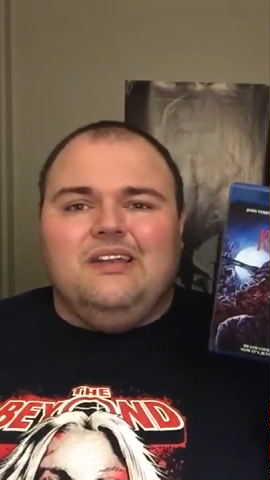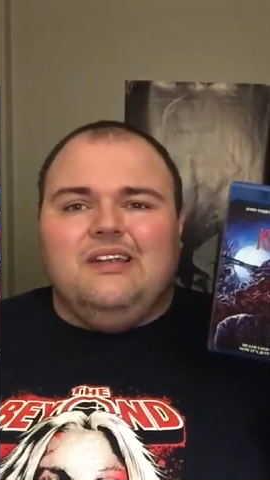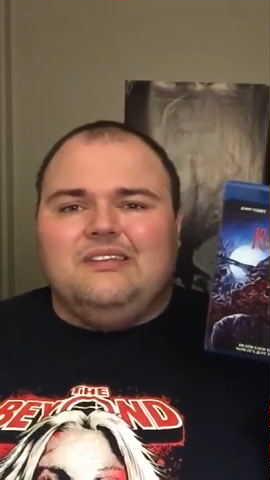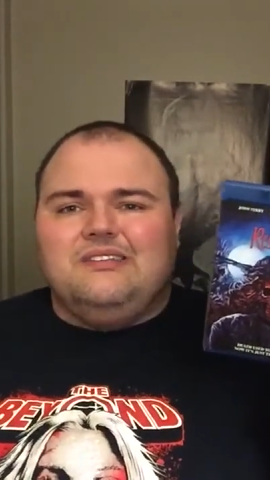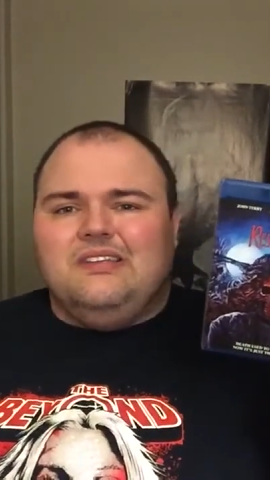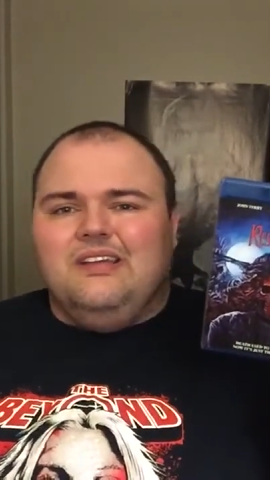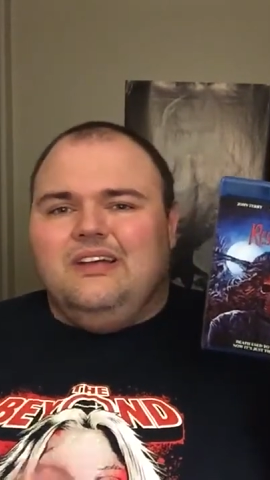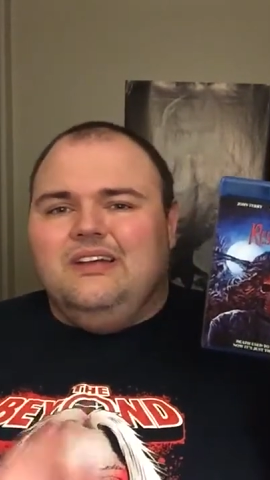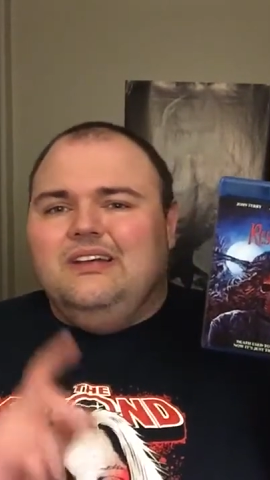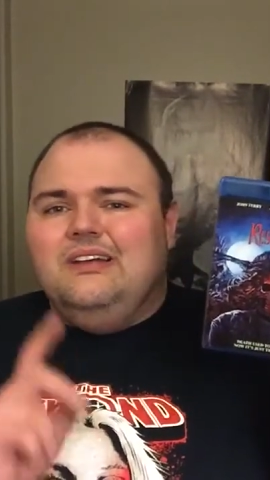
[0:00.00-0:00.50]

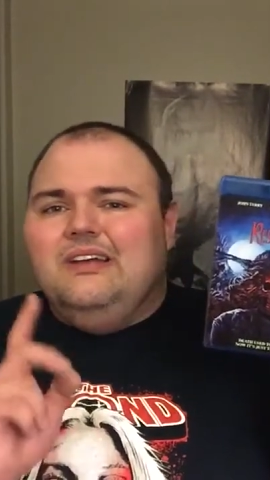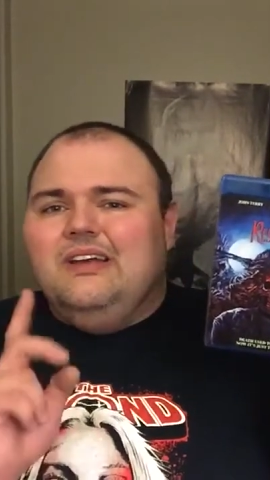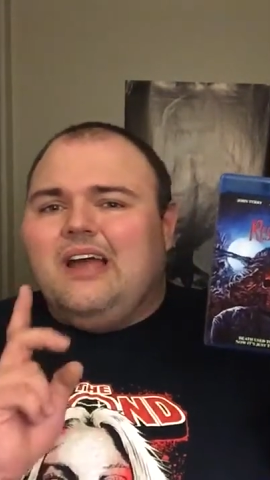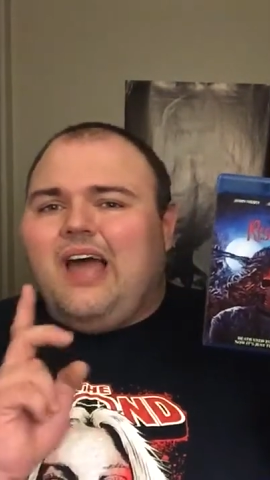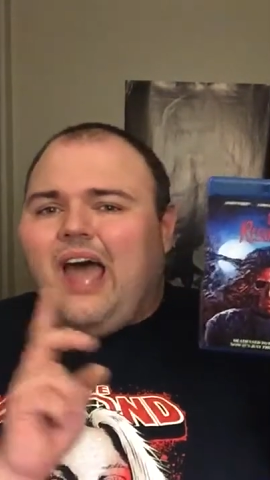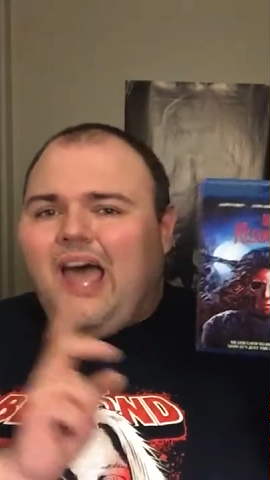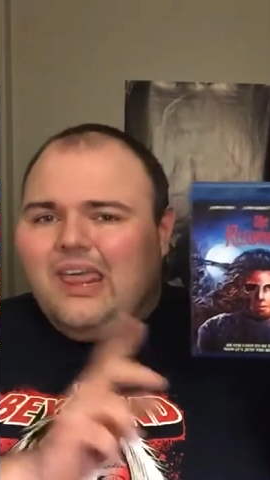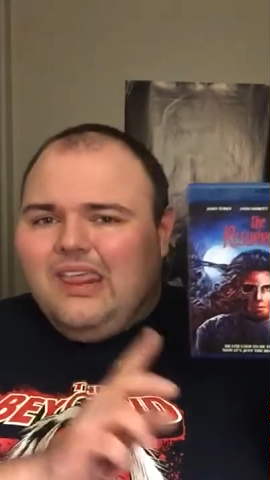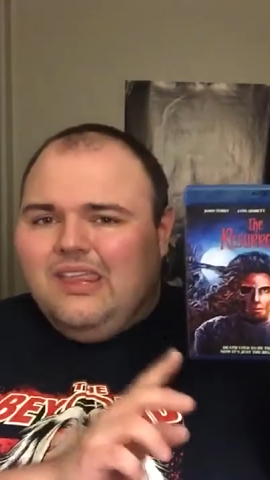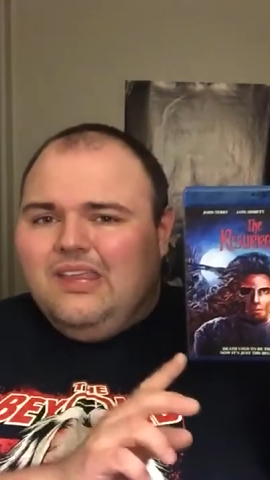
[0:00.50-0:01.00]
It's a
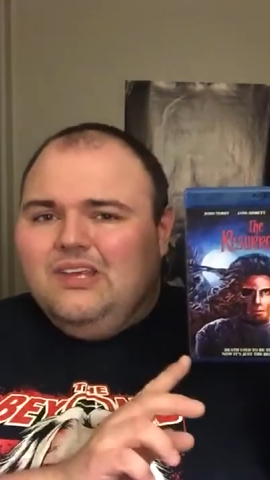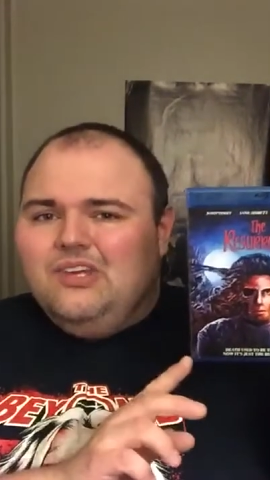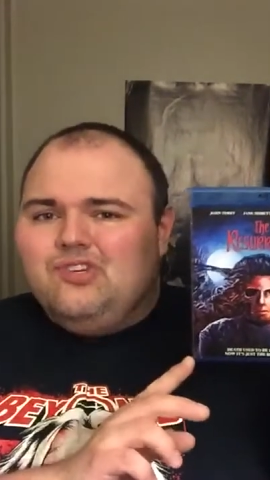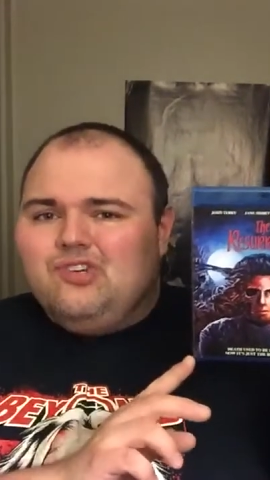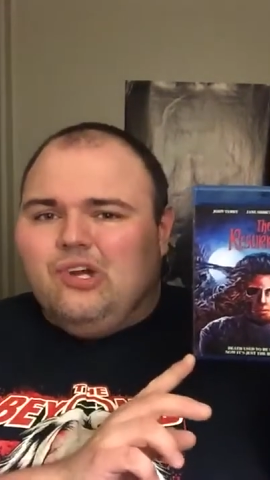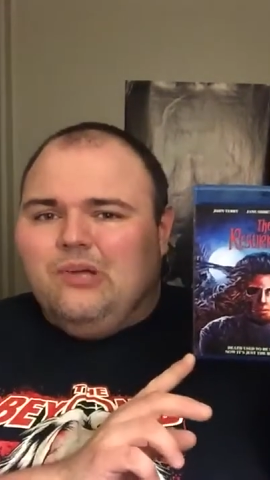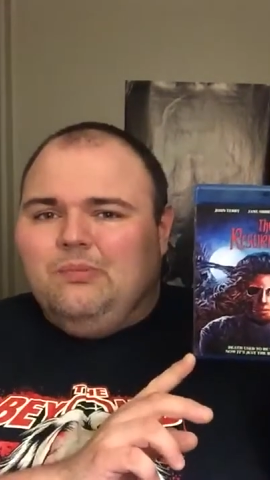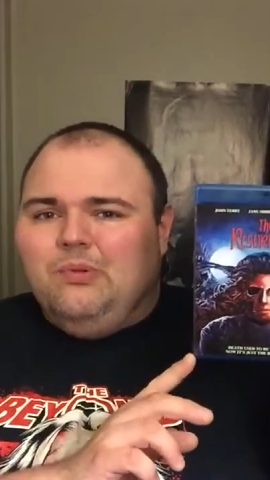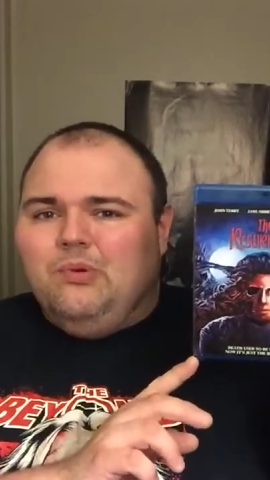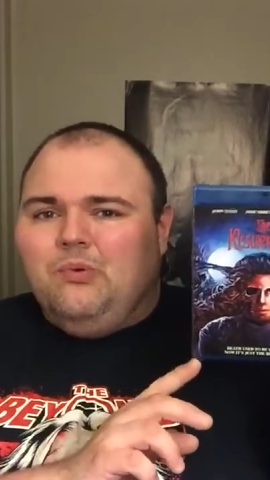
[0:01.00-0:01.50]
highly
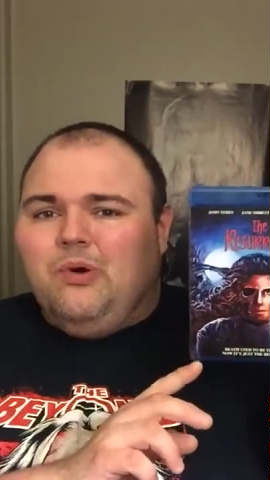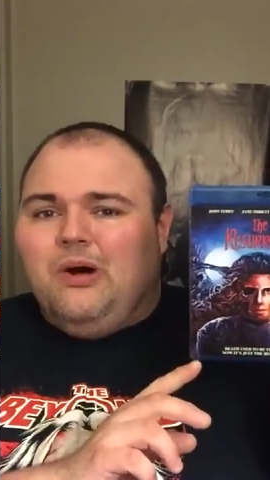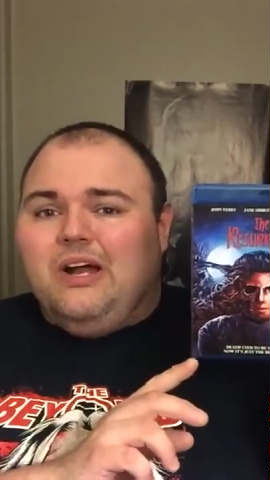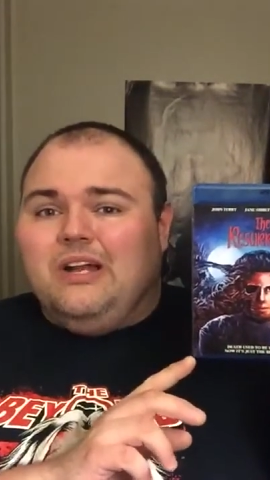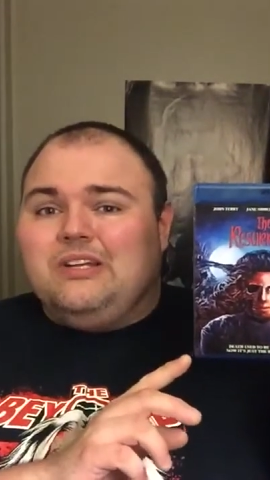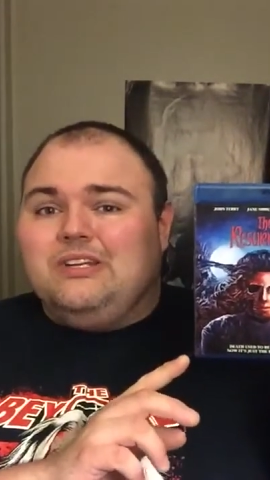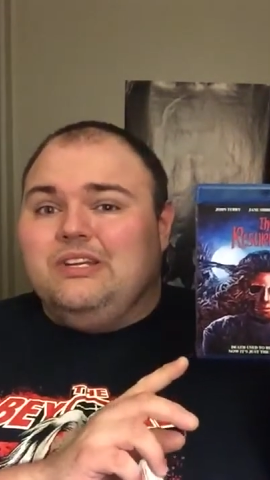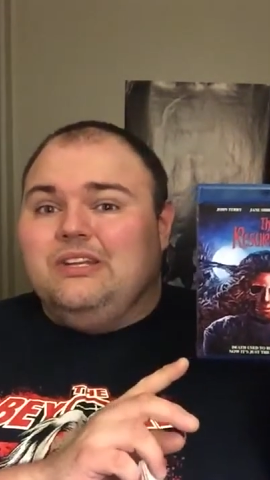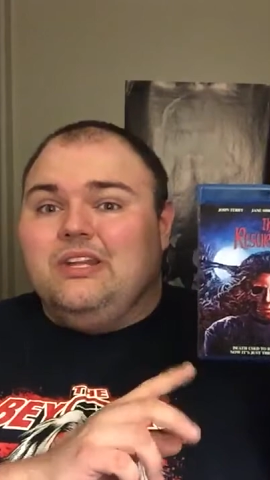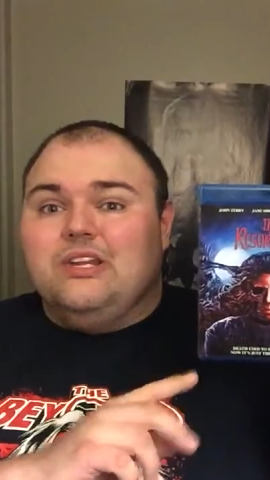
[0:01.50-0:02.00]
enjoyable
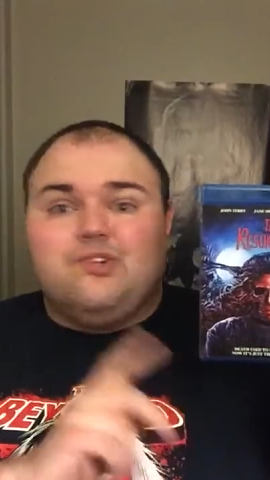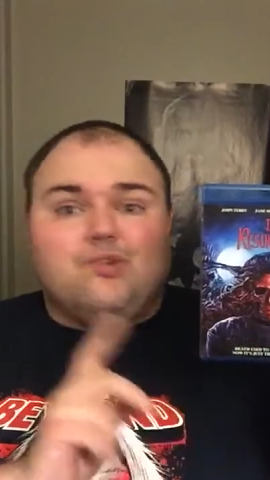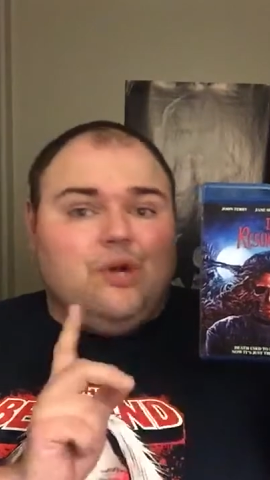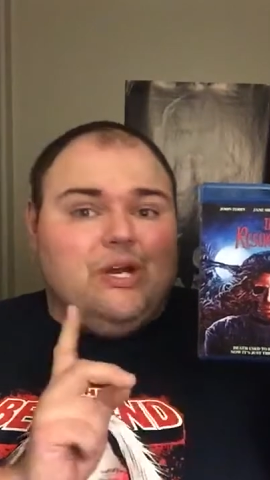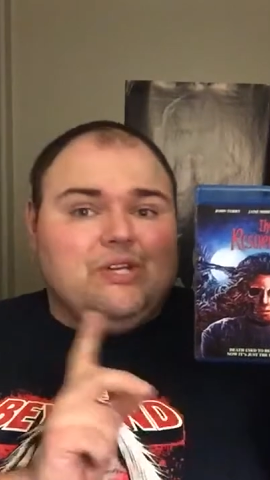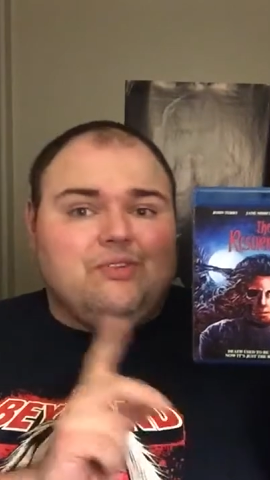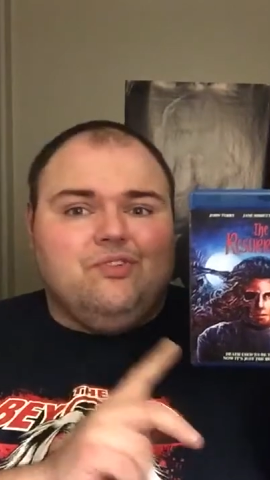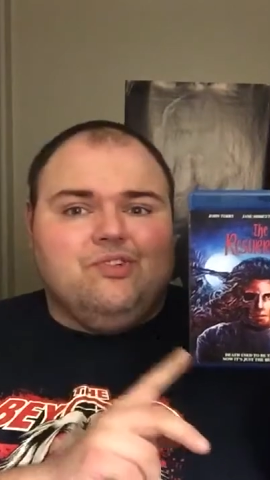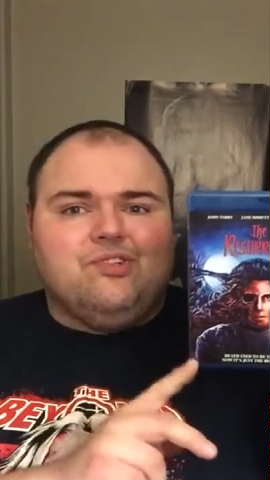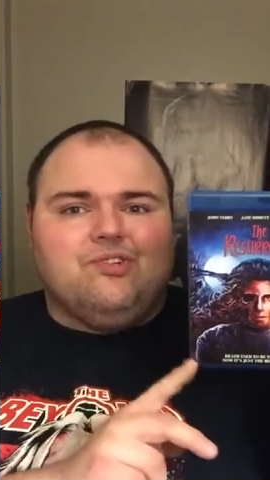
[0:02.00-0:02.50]
watch, and the
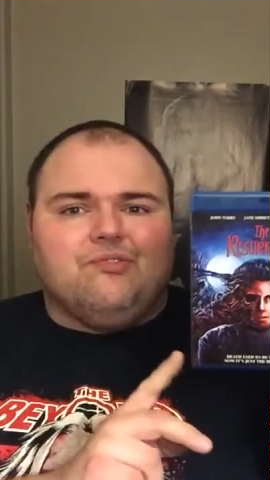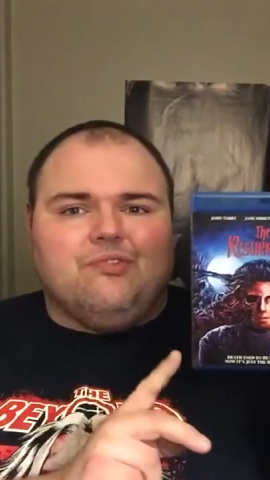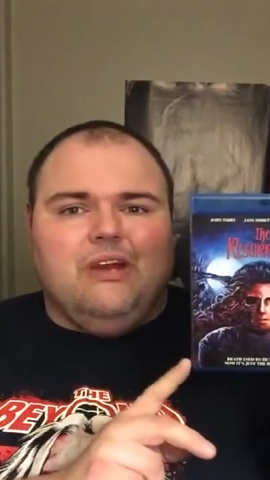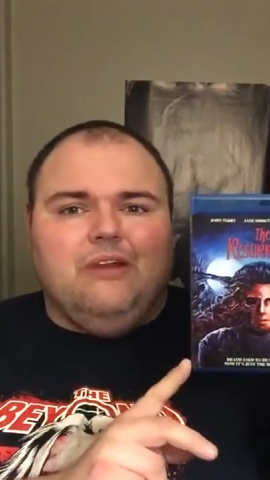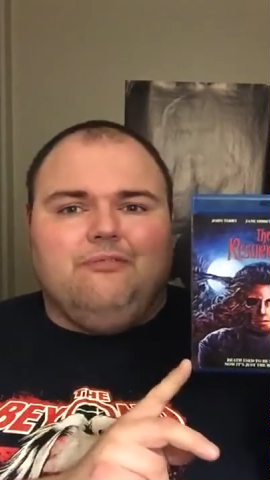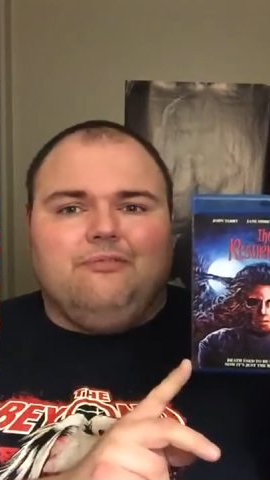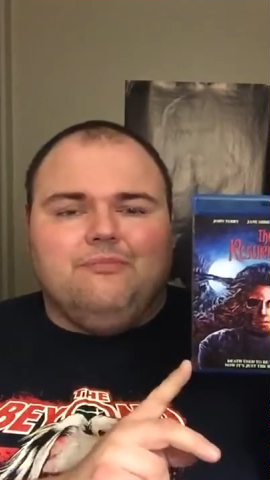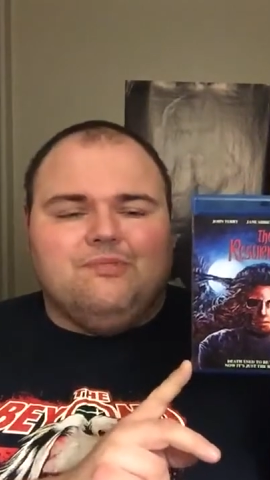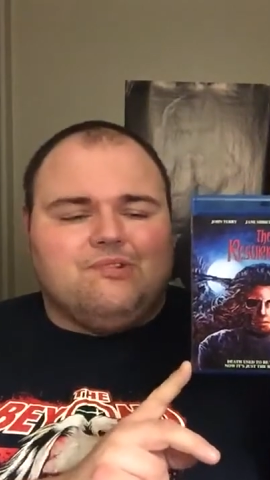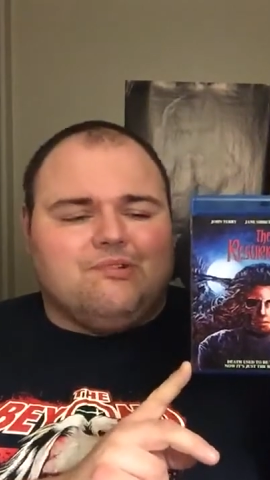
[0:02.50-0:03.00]
transfer is
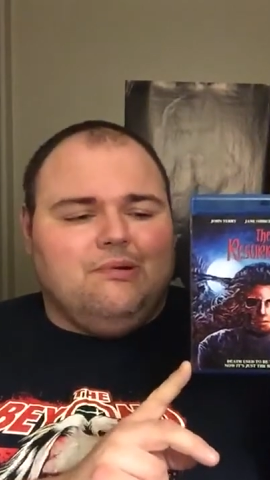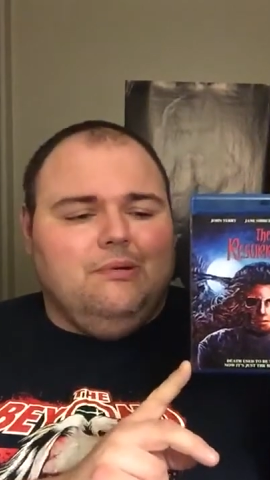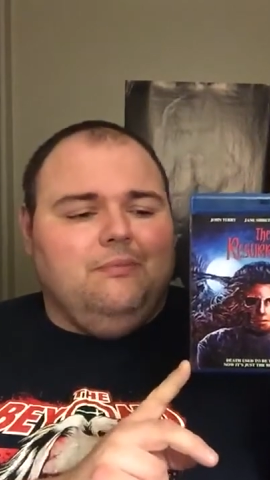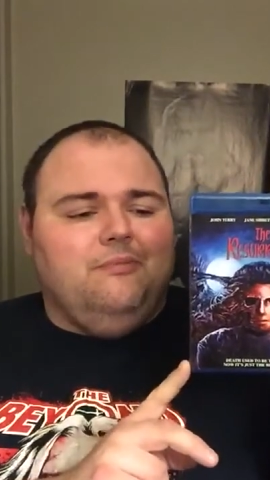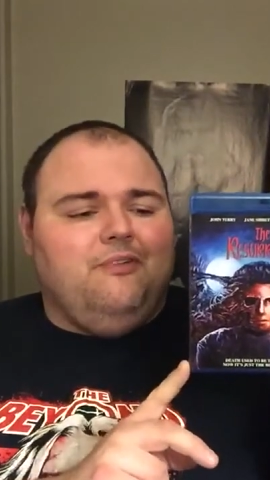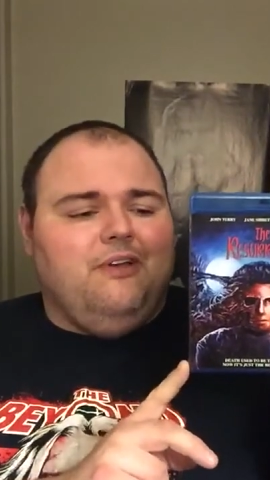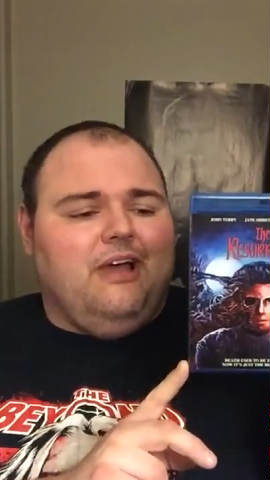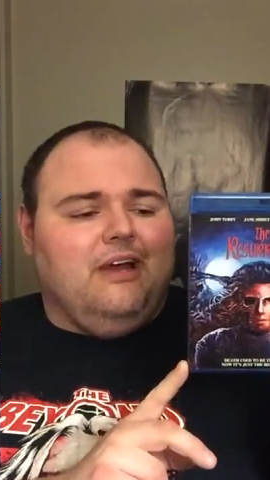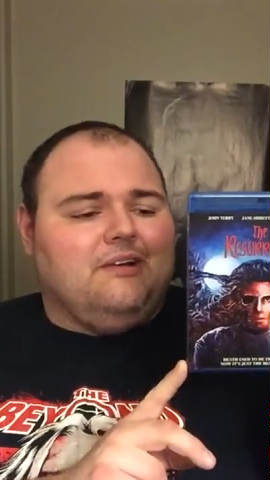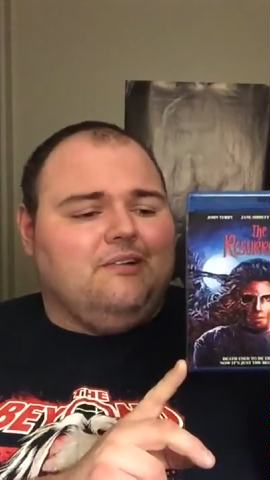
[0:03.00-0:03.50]
great from Scream
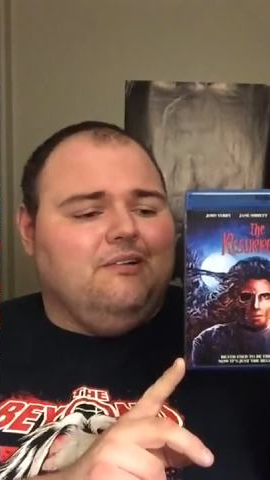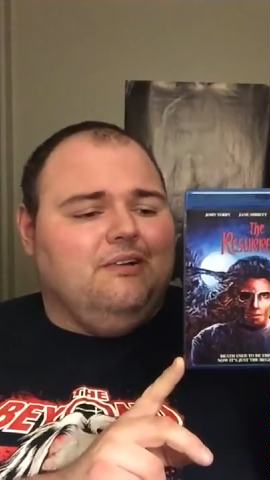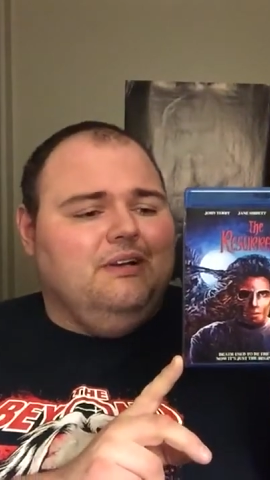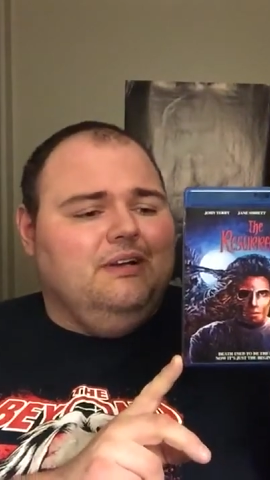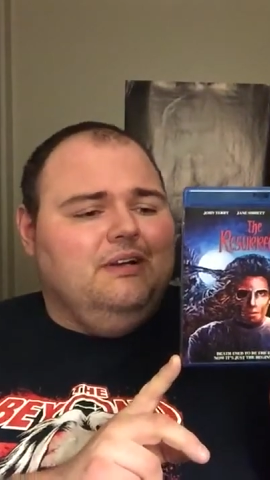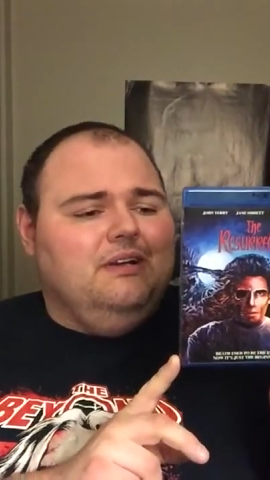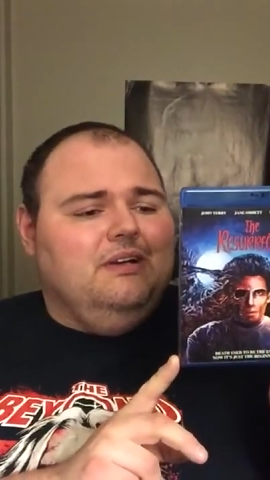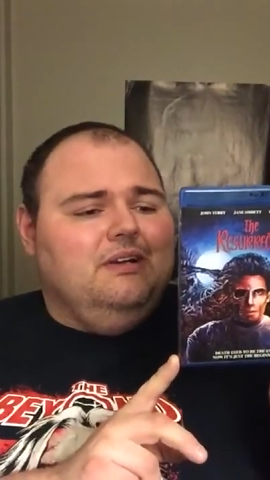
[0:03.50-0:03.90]
Factory.